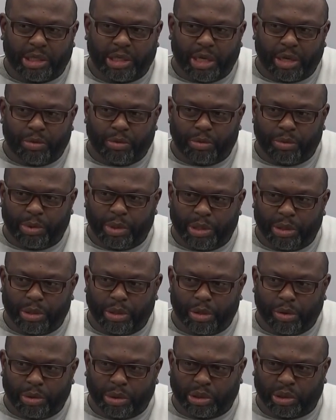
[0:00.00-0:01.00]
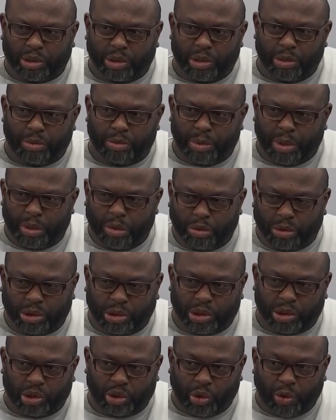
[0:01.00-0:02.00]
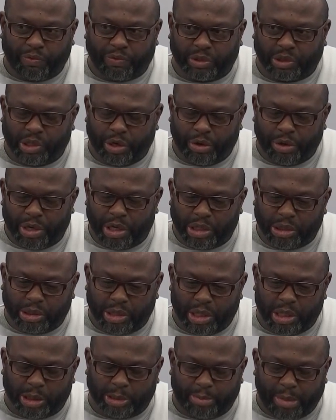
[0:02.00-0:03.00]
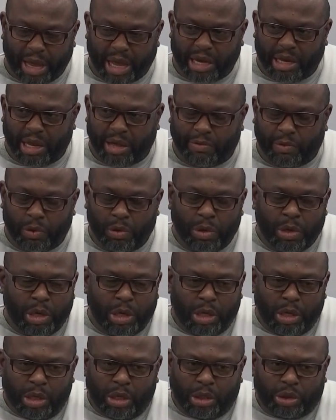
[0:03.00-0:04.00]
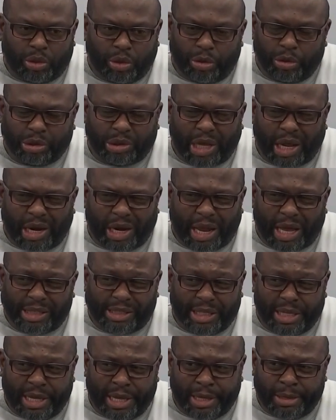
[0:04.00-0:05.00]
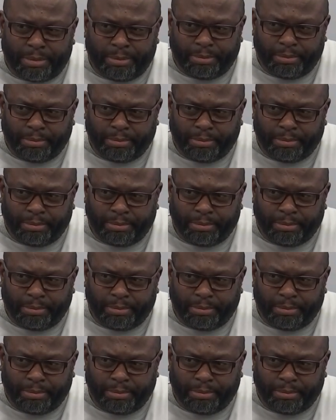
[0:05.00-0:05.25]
and then he reduces the surface area in his pad level, so there's not a lot to hit.